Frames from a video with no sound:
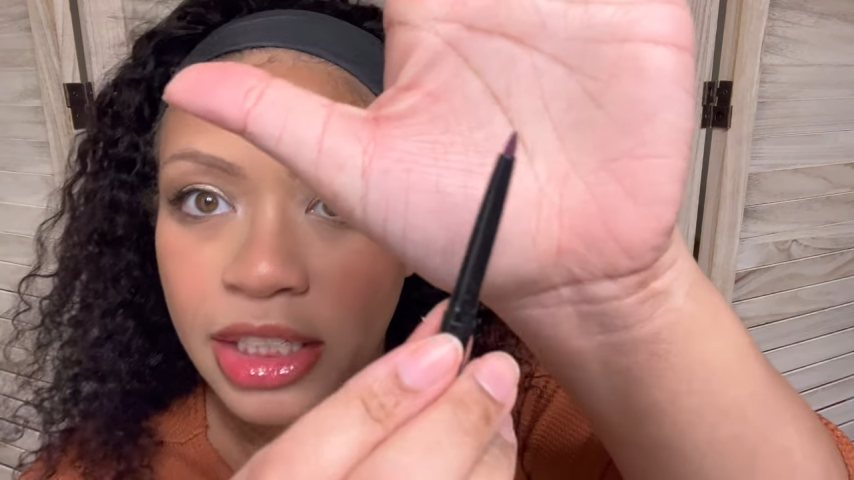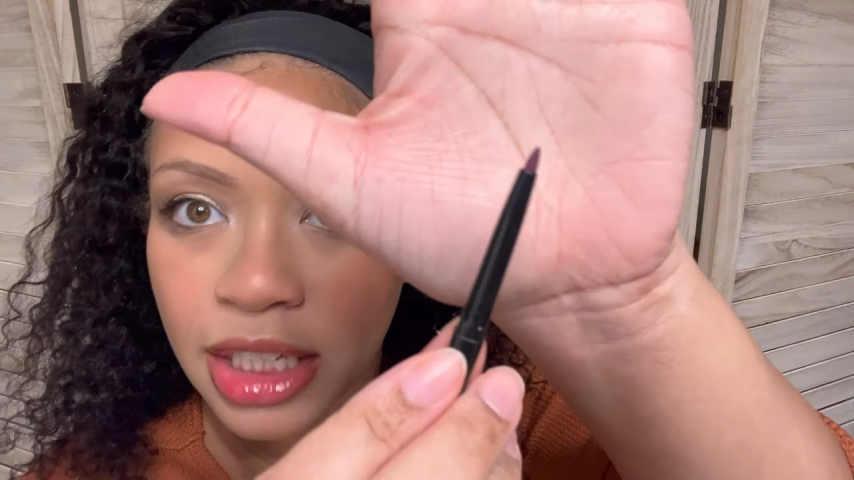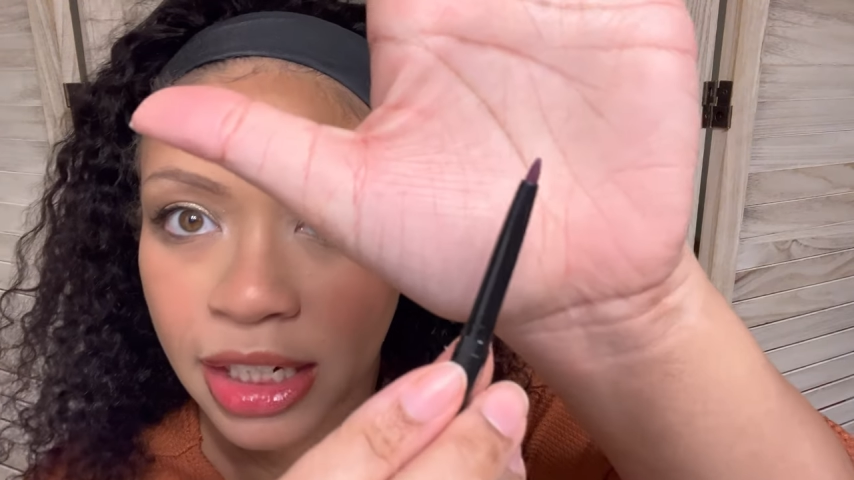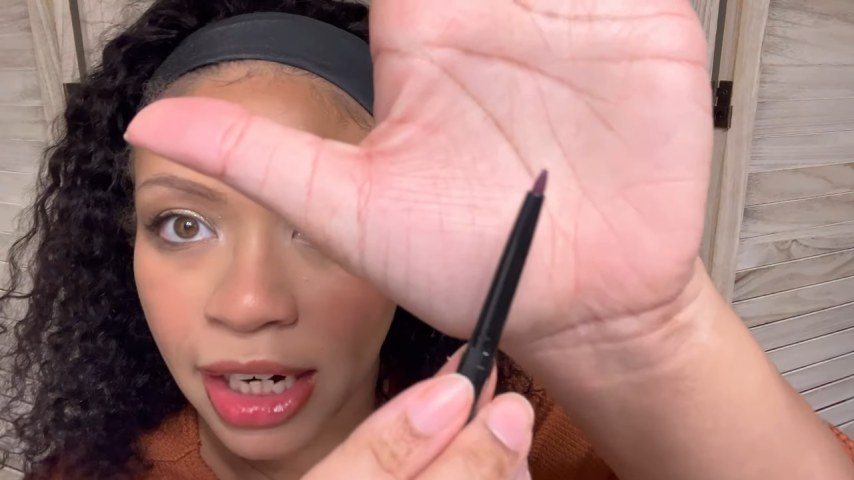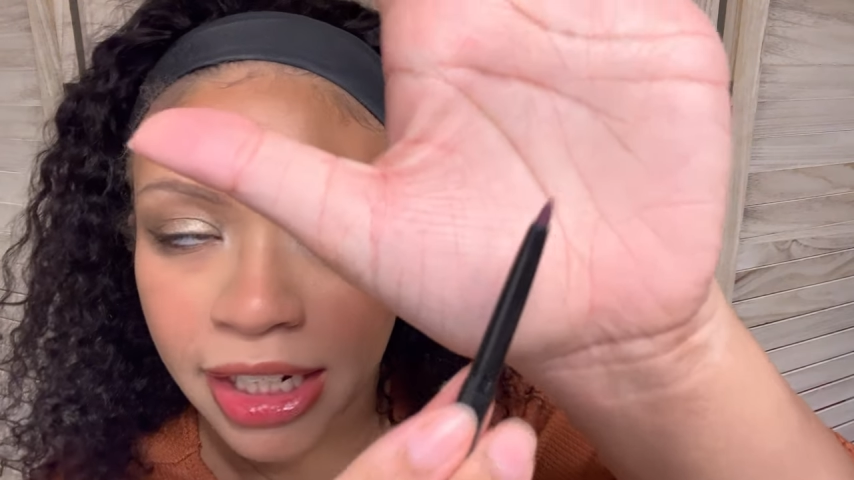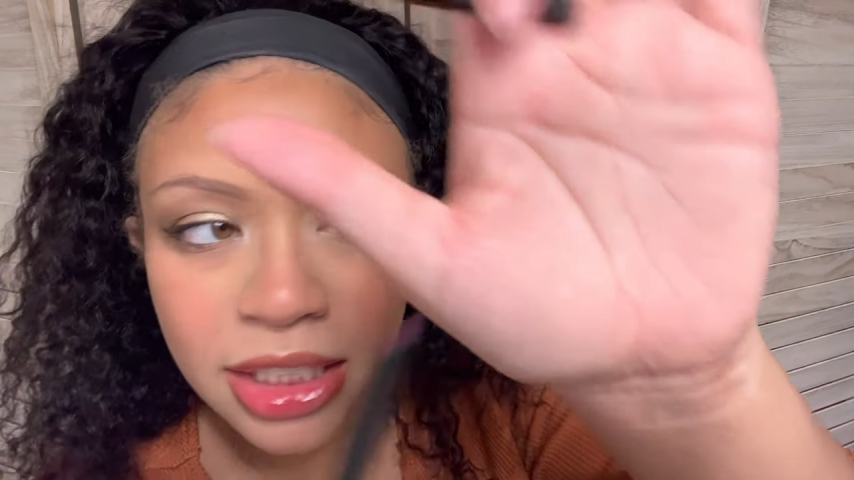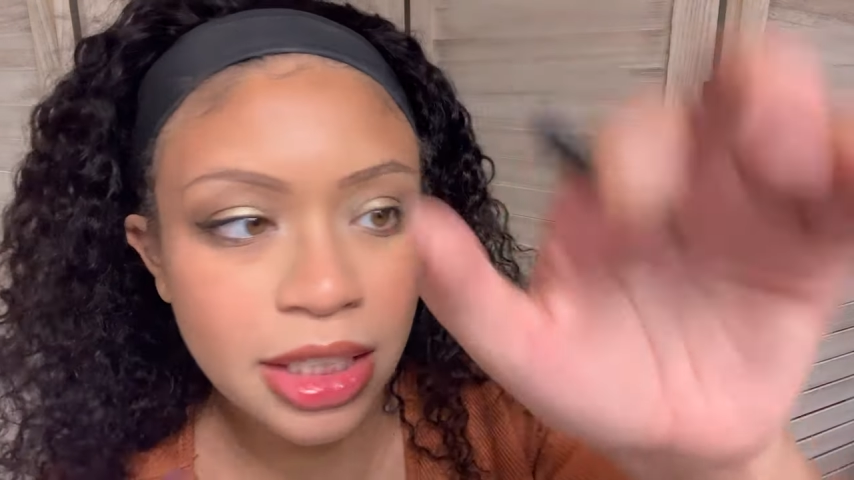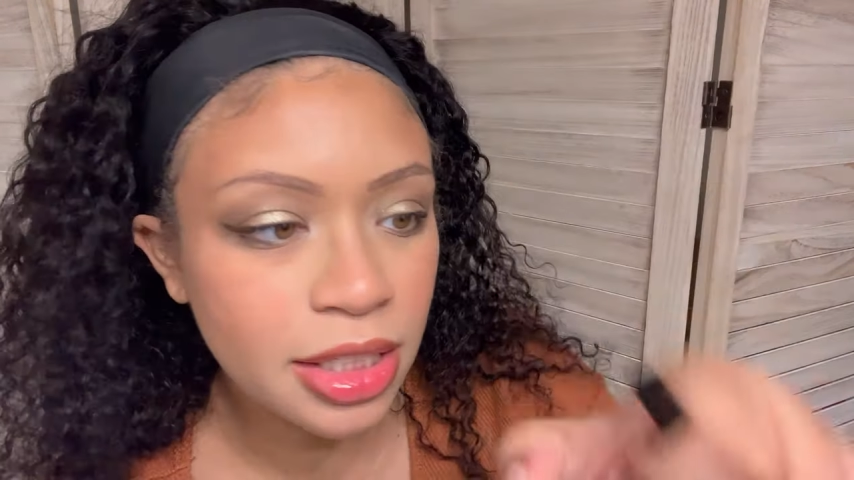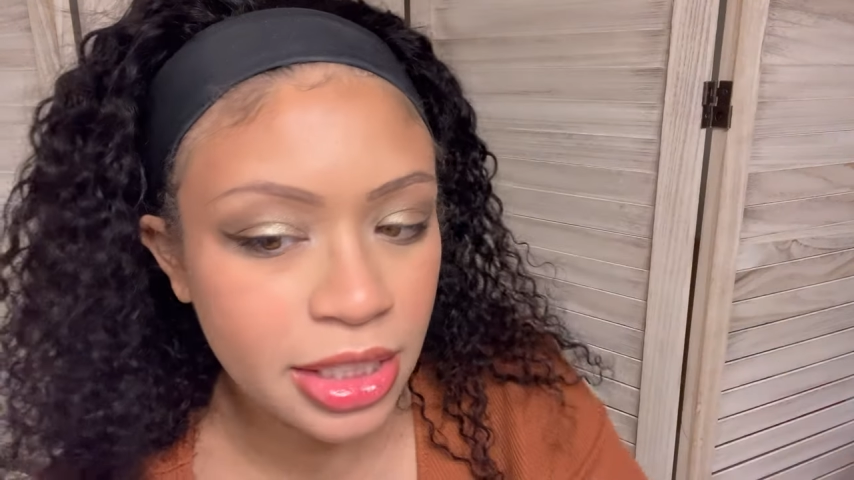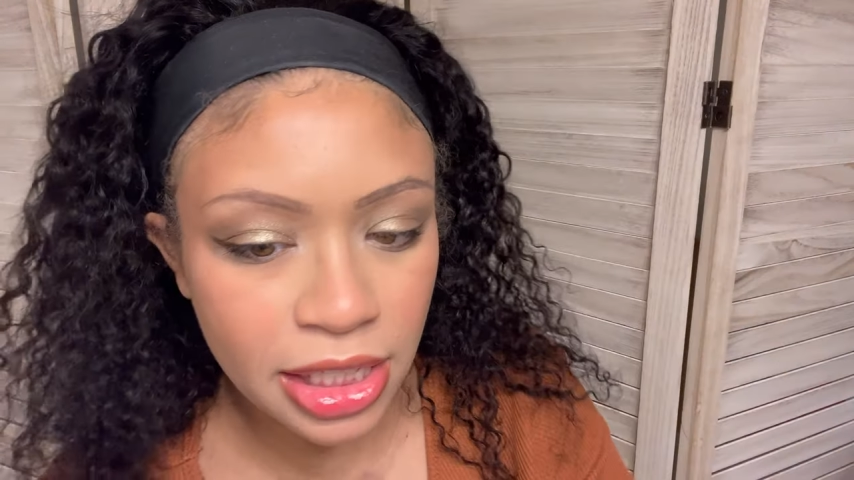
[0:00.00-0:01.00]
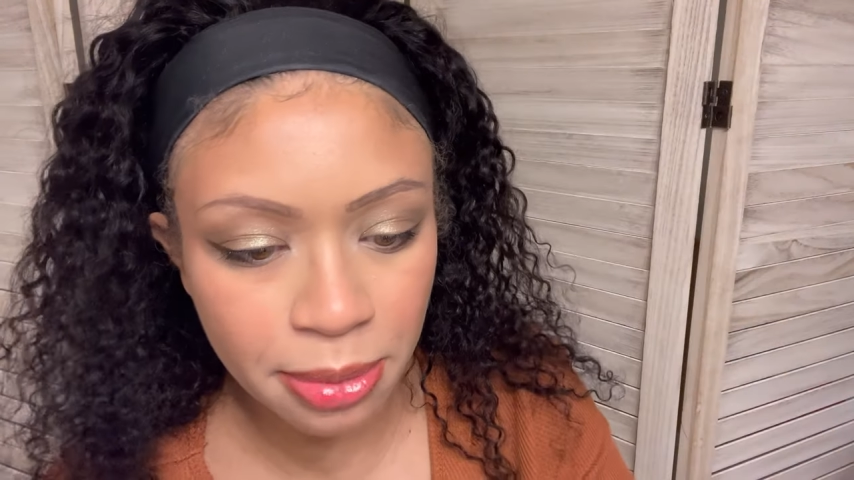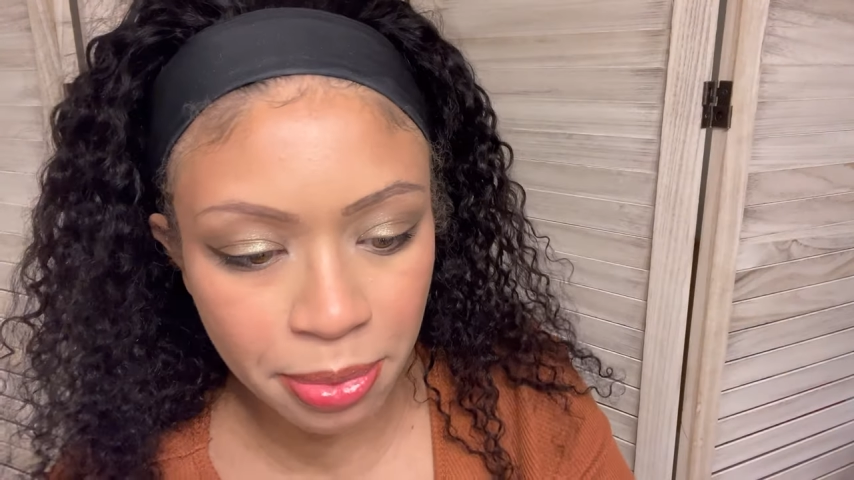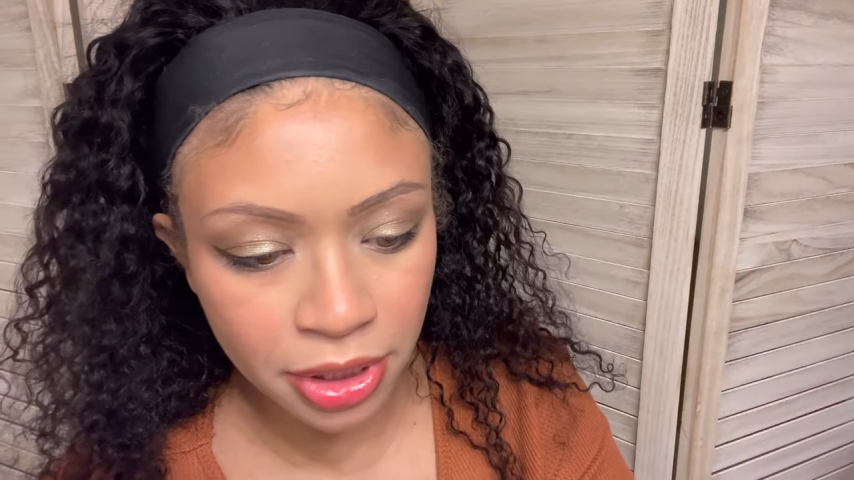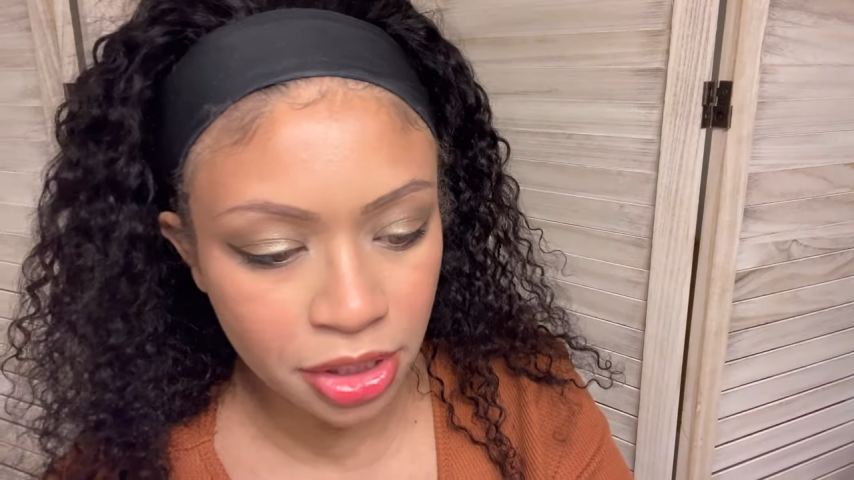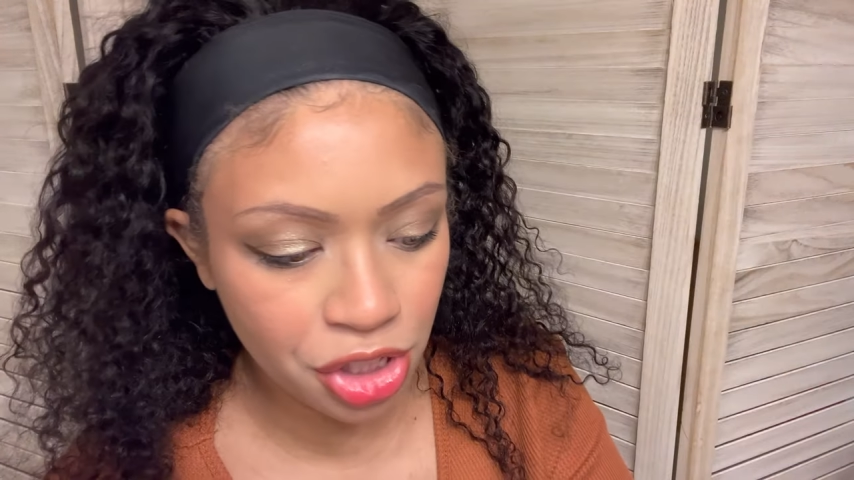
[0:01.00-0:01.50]
It's a nice deep
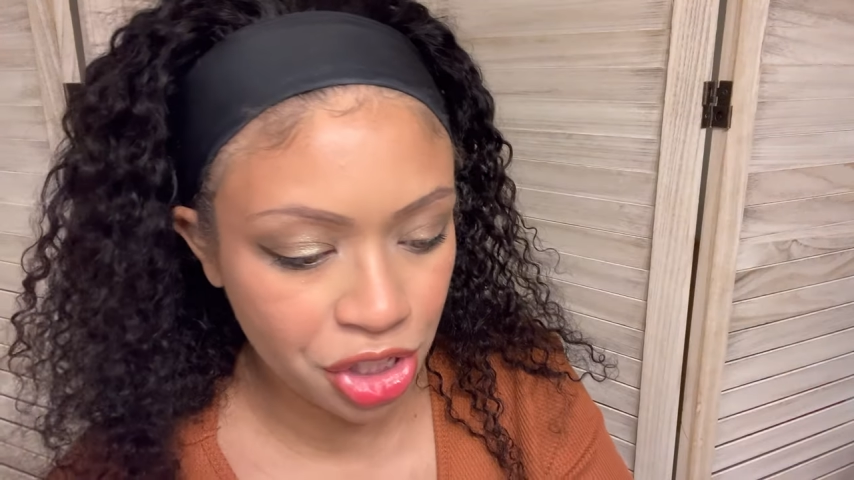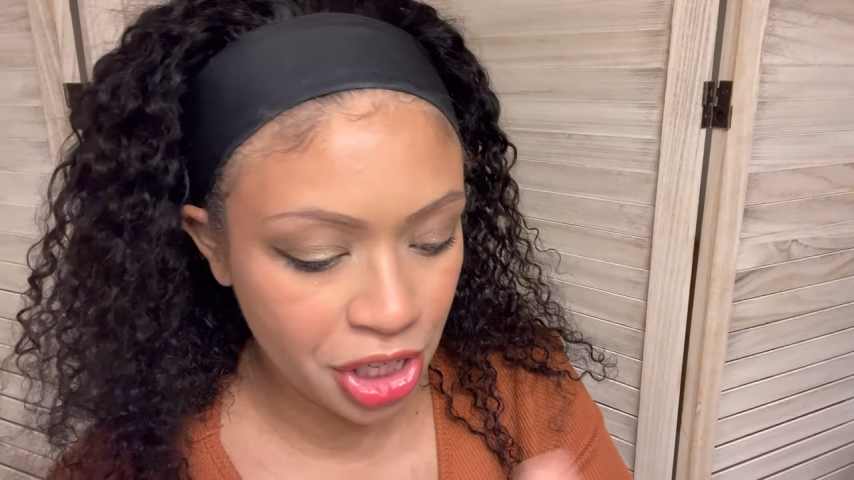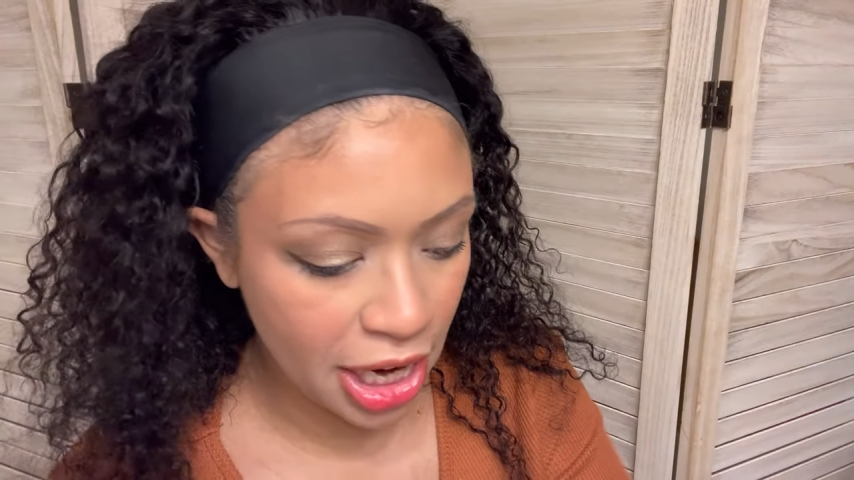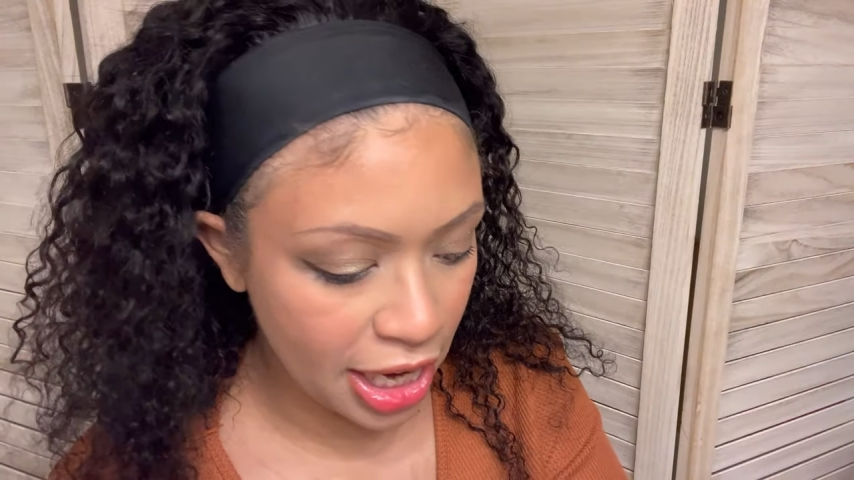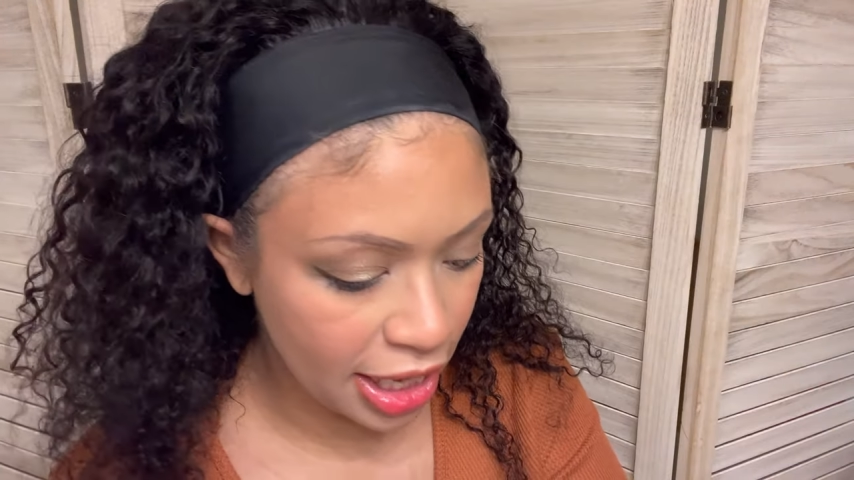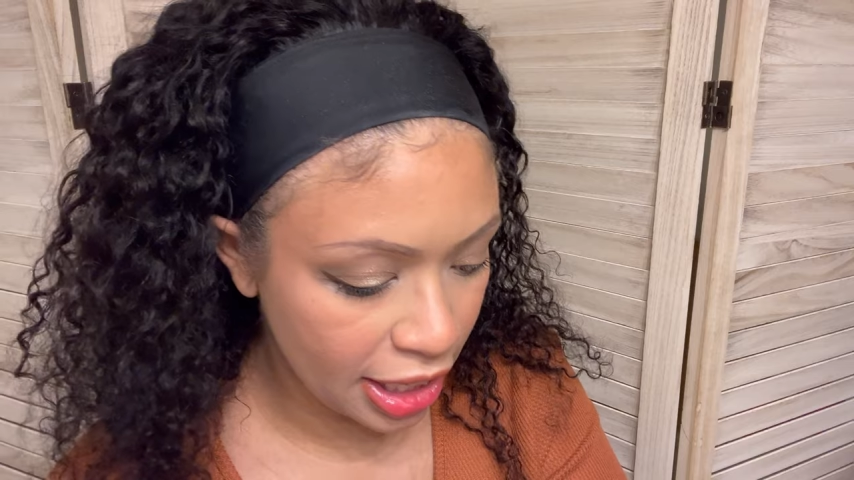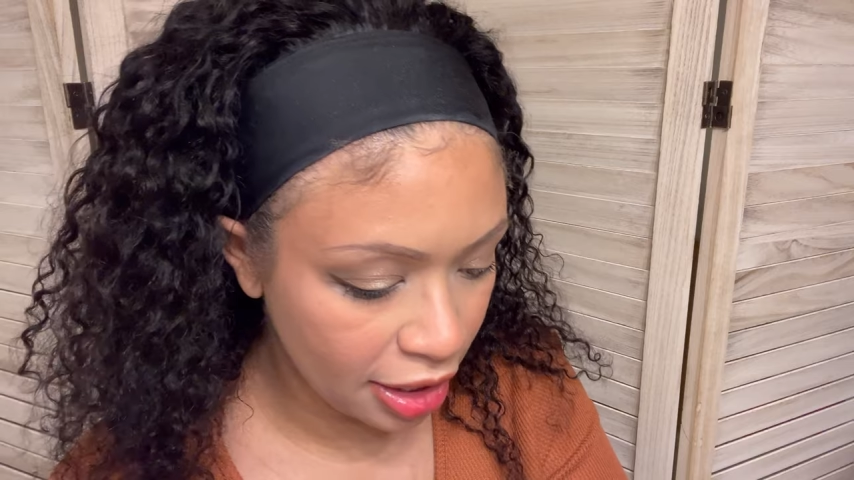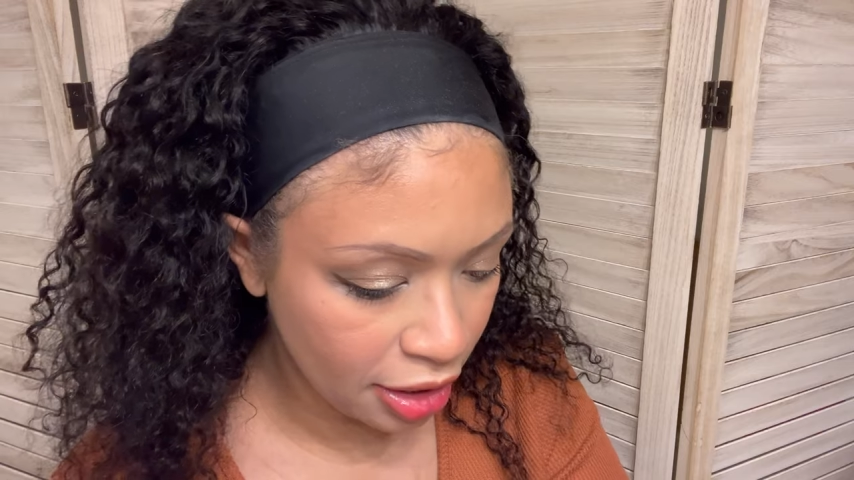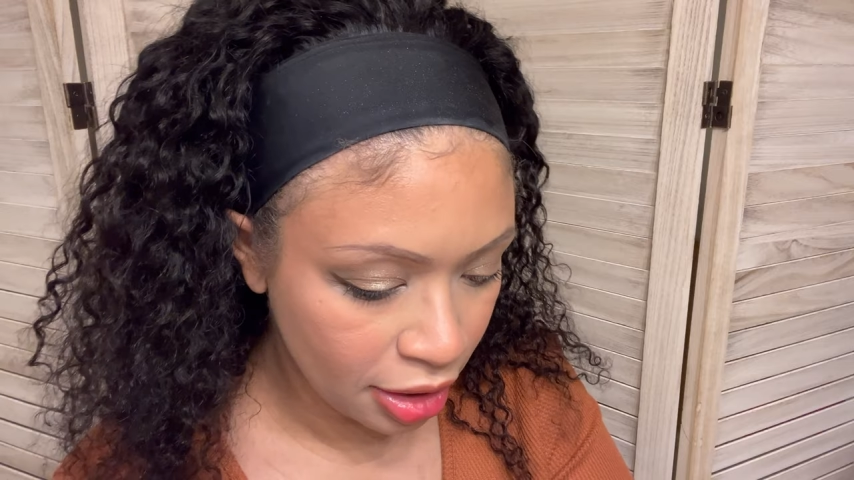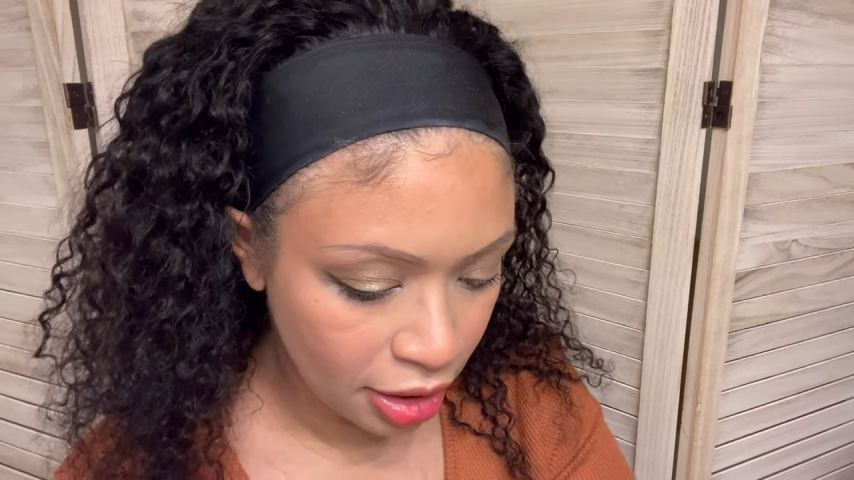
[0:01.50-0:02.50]
shade.